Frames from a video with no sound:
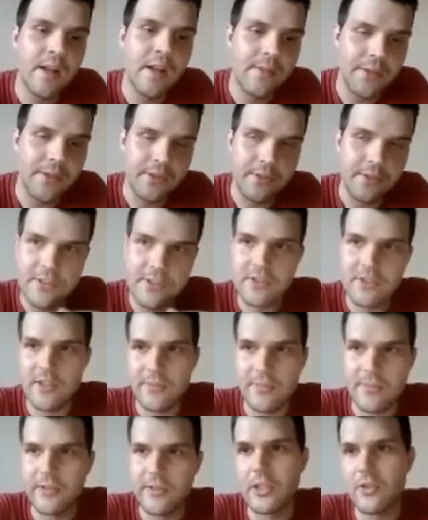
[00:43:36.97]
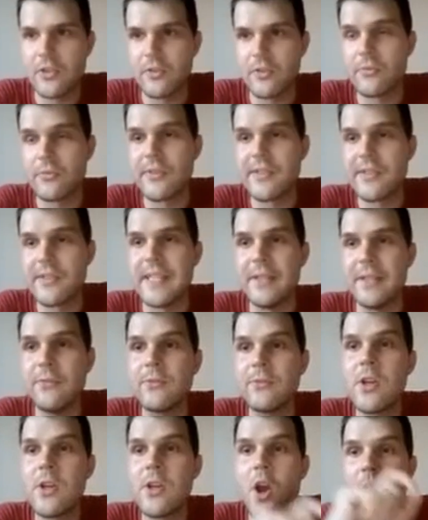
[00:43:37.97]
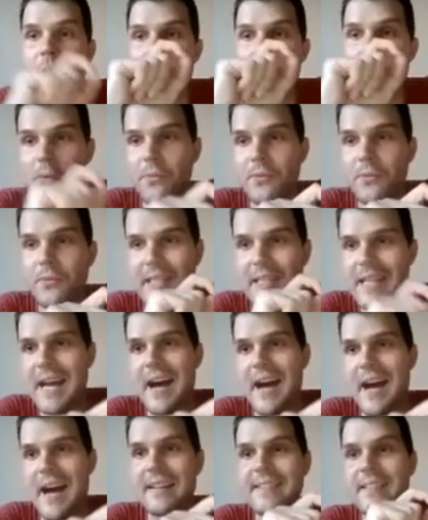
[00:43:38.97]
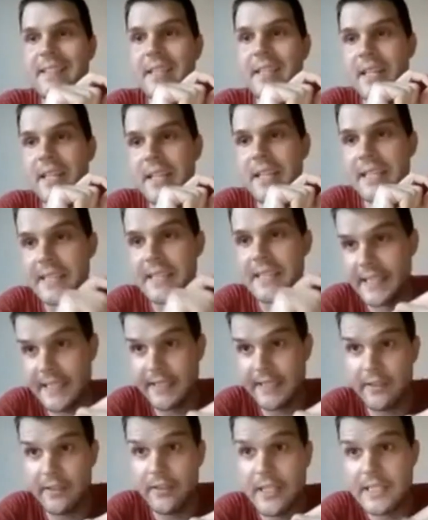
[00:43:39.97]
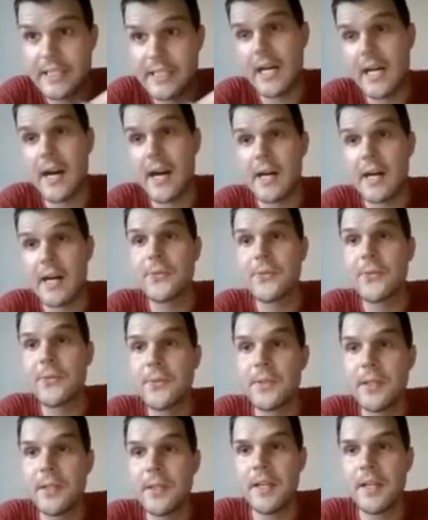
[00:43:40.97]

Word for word: the Christian Democratic Union received over the last year and a half